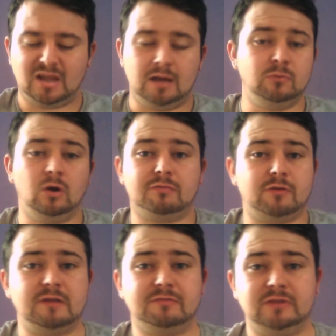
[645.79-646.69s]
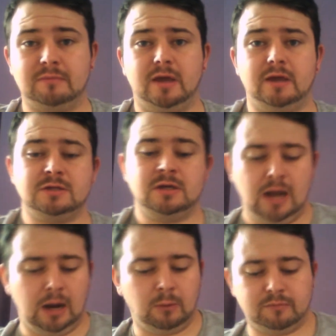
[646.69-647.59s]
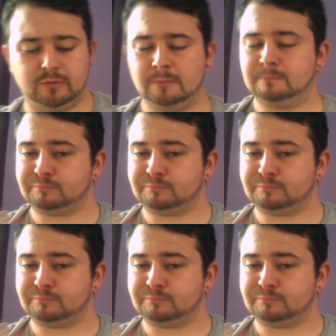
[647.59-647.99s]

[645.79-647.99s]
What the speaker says: I'm not afraid of Flame Cage. However,